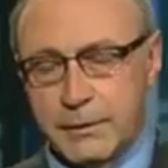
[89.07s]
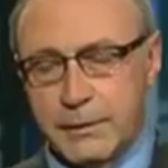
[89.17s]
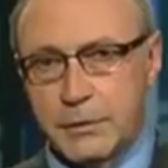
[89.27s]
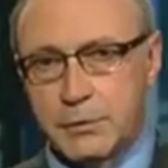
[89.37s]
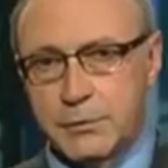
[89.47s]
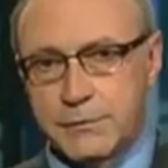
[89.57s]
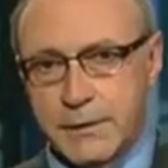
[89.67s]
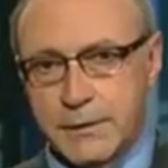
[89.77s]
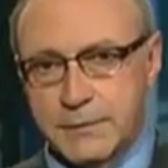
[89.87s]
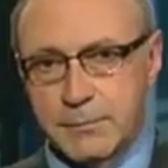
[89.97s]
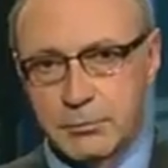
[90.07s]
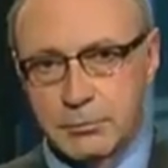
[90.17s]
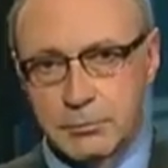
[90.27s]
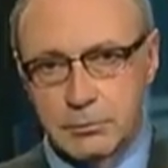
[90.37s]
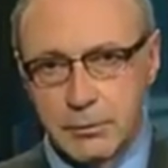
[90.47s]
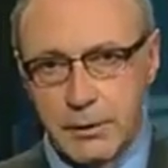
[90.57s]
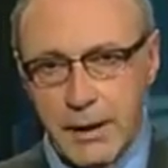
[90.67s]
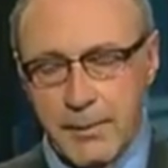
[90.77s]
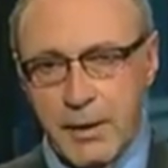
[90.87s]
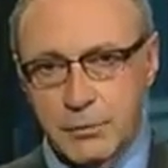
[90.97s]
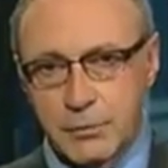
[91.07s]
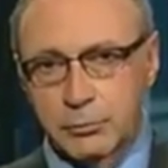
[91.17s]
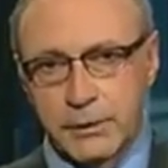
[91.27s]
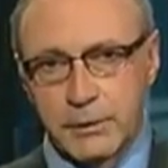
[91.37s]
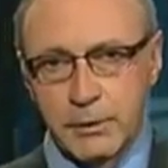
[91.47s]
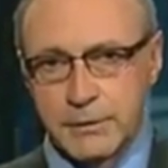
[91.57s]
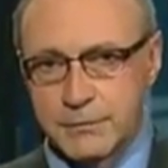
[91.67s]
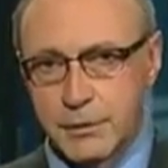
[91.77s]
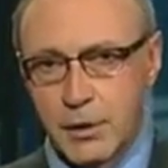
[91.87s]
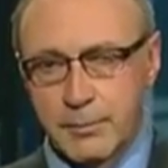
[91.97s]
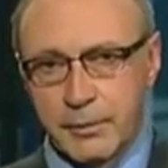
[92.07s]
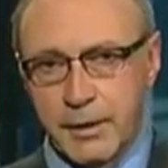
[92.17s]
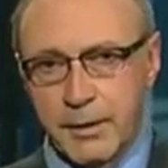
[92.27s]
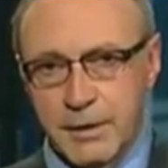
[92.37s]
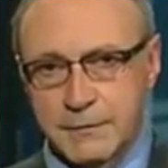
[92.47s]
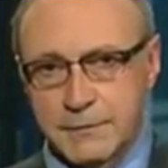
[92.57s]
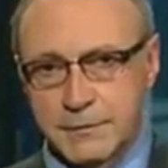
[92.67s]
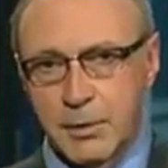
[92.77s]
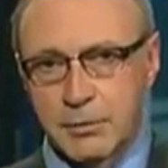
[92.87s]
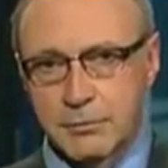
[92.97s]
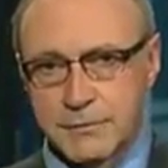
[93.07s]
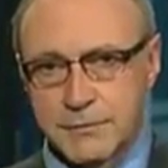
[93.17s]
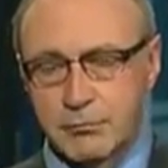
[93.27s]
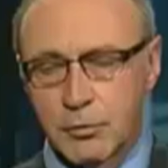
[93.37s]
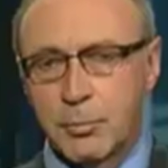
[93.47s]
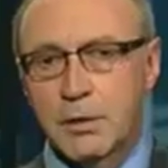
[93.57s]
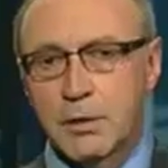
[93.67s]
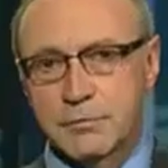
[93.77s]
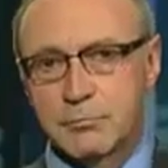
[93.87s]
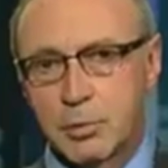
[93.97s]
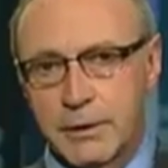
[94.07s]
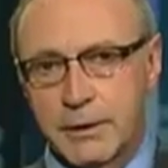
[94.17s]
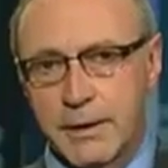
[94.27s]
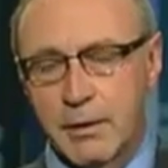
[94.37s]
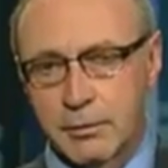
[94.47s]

the news that it's about MS only, but it's not about MS. It's about several parts of brain health.